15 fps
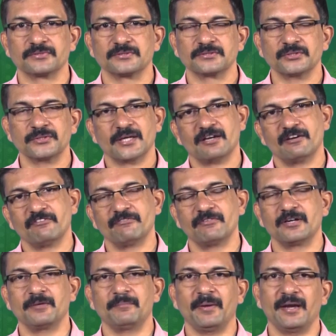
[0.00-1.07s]
So they
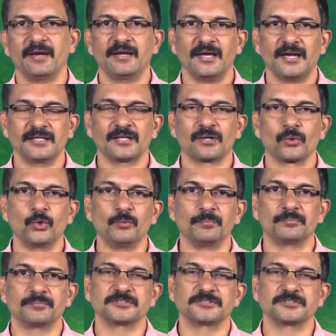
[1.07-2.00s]
have made another room,